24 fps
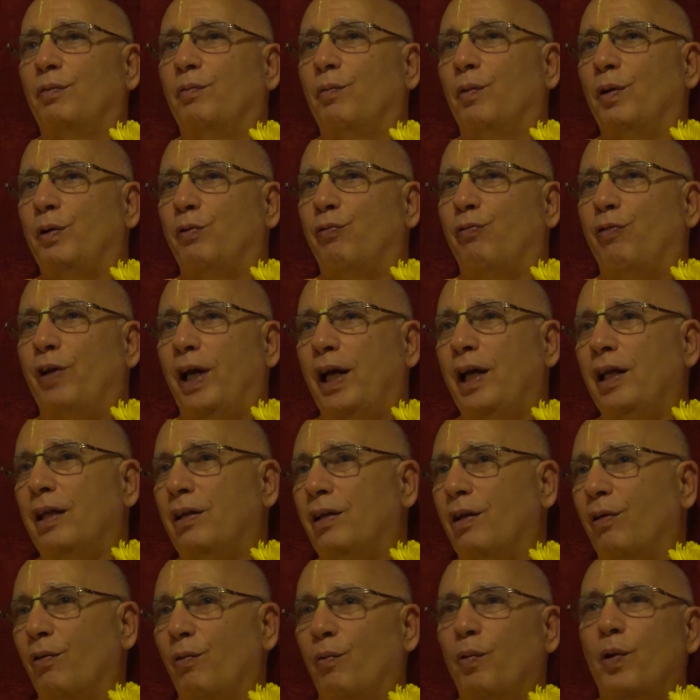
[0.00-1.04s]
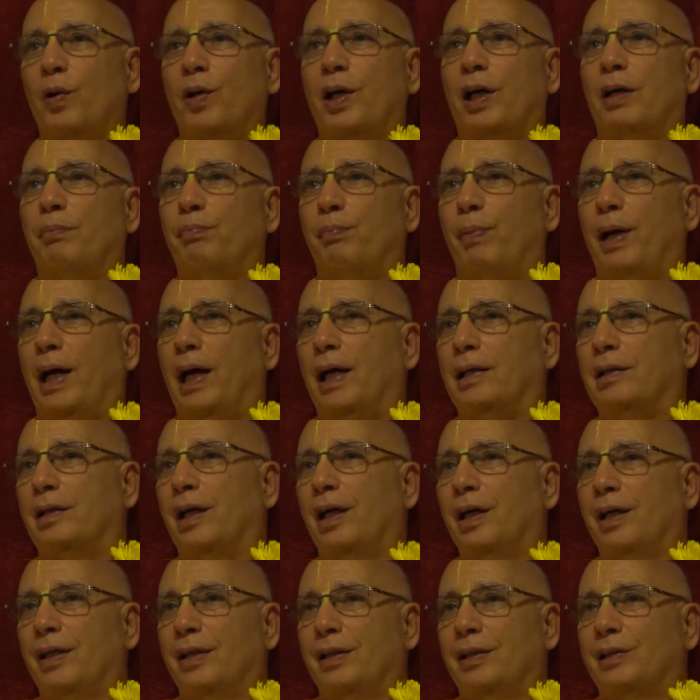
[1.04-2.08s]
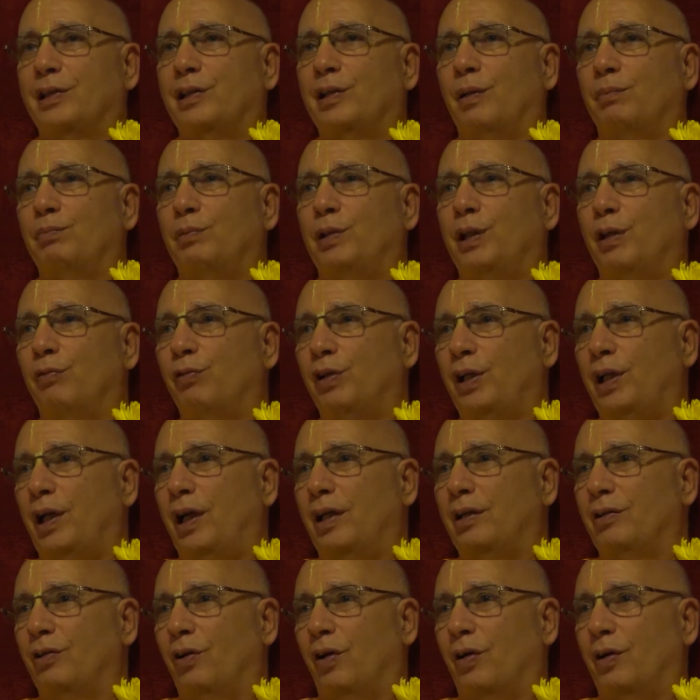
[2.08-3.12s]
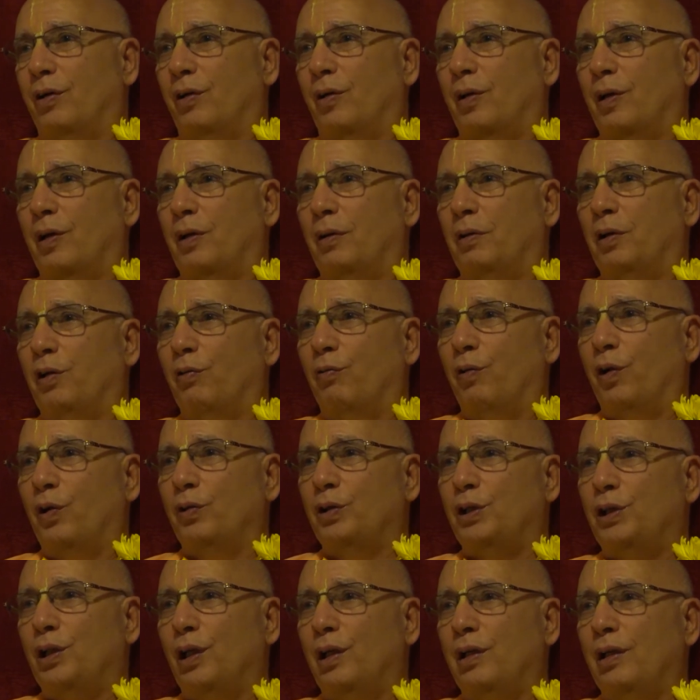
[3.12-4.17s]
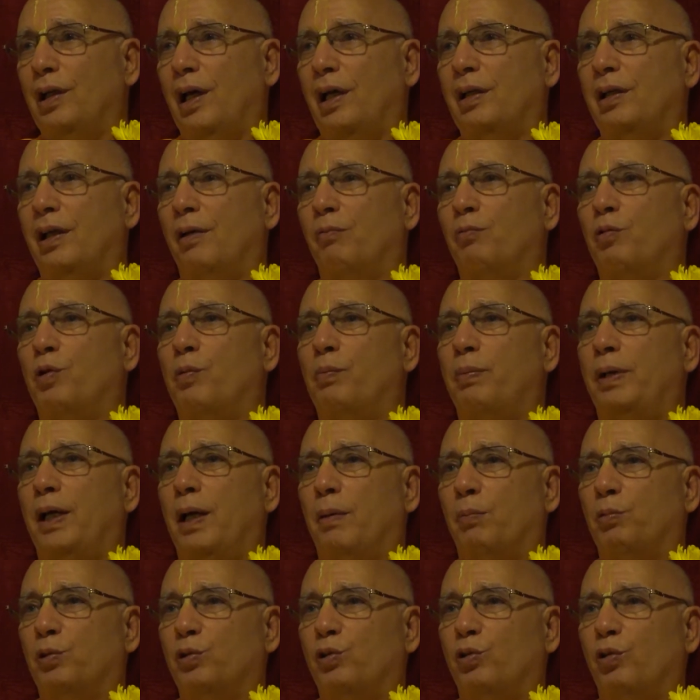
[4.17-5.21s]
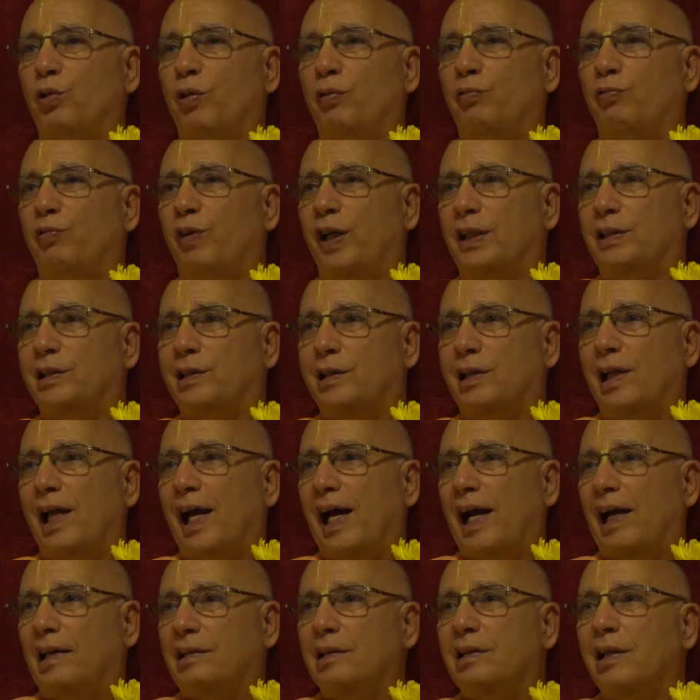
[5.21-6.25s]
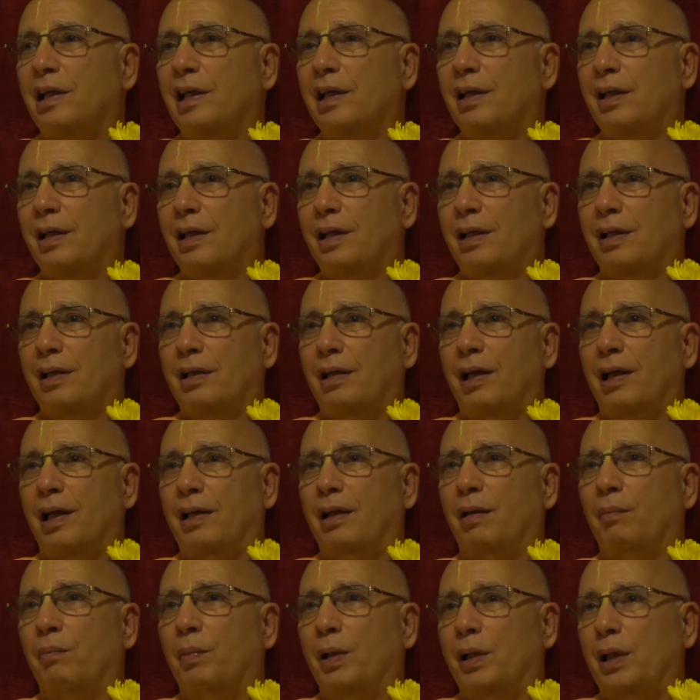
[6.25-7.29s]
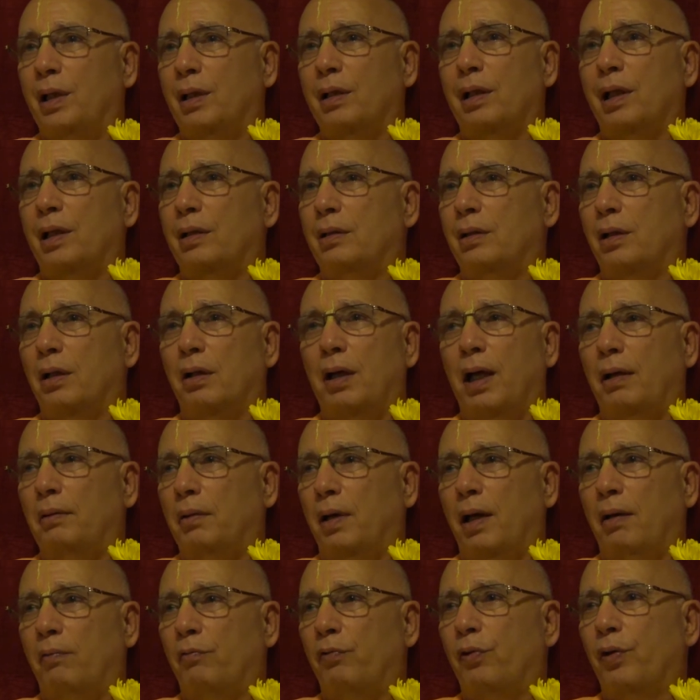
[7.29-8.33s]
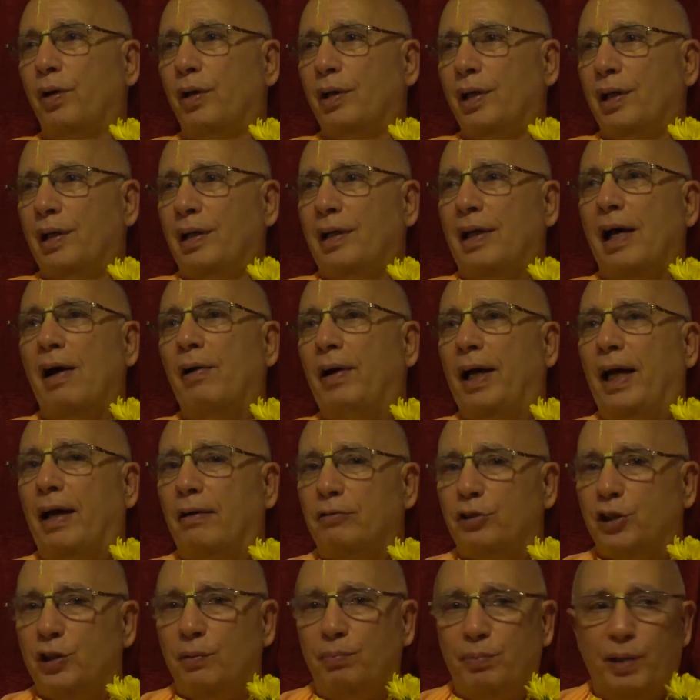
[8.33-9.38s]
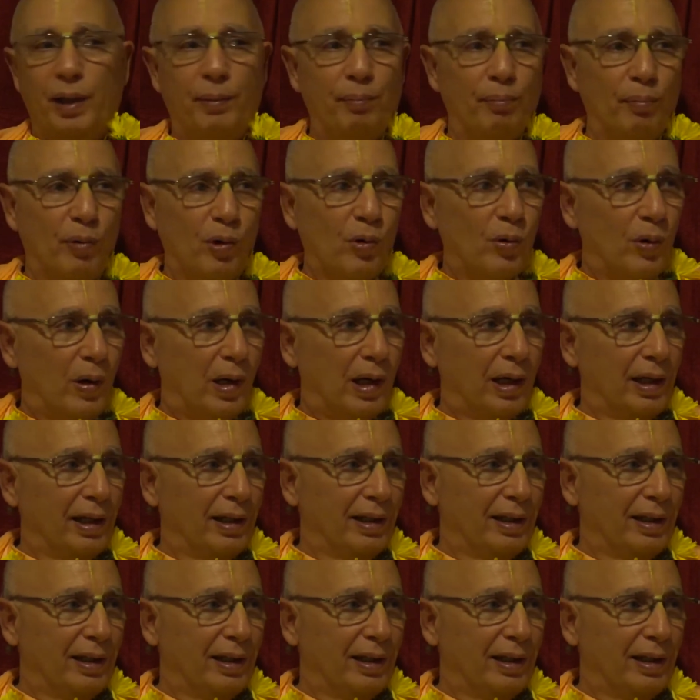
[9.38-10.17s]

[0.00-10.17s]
with faith, we'll get back some dividend on our devotion, and then we'll be able to invest that, like the money lender. I have something more.